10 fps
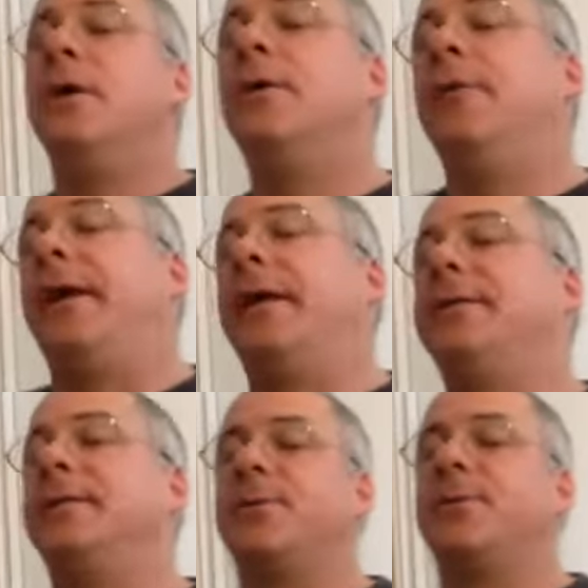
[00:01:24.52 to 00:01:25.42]
You can
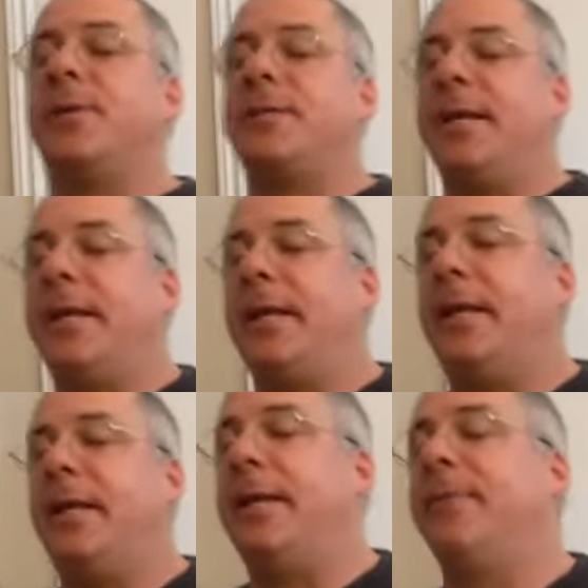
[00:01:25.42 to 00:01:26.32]
just sort of sit
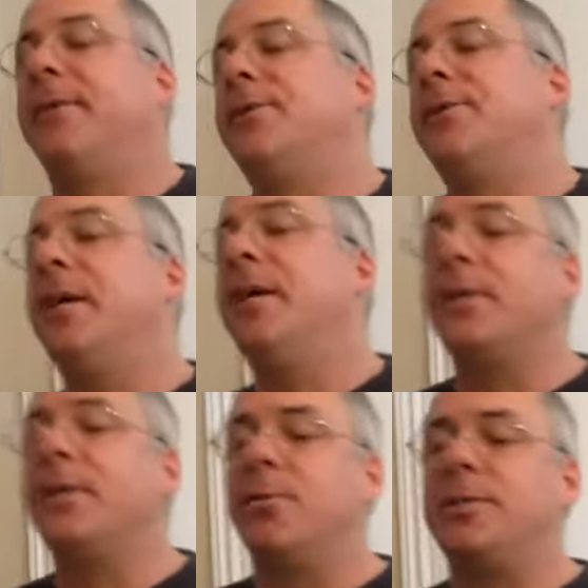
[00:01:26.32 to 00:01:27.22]
in either in a chair or in
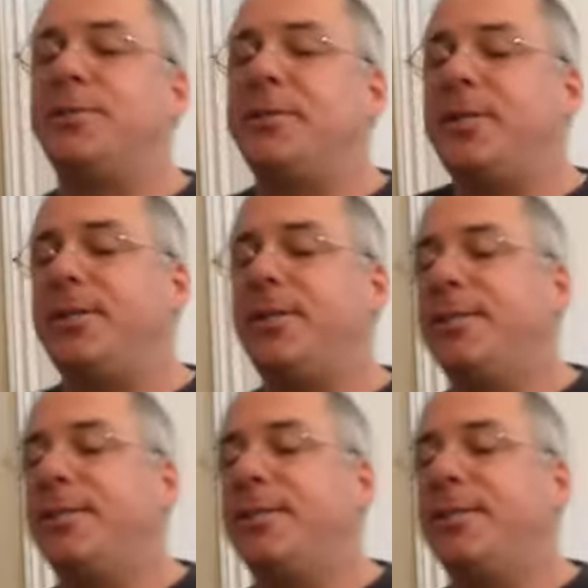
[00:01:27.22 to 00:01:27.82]
lotus position,